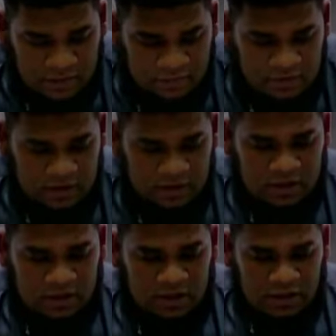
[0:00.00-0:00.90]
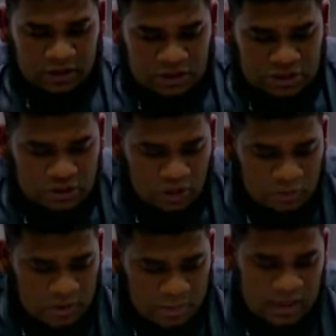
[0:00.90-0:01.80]
mouth. It should
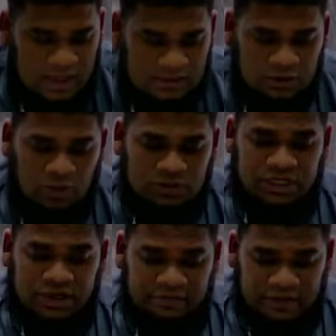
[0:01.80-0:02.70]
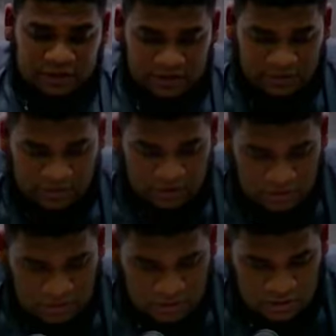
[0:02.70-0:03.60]
not be plucked or shaved.
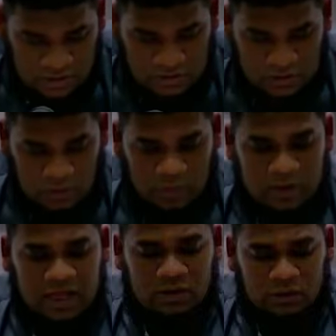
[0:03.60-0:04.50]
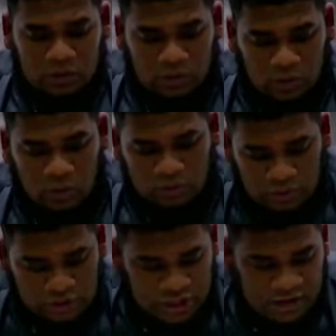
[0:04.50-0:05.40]
To pluck
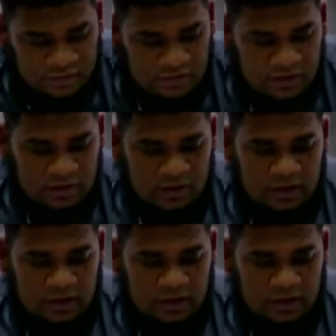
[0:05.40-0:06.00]
or to shave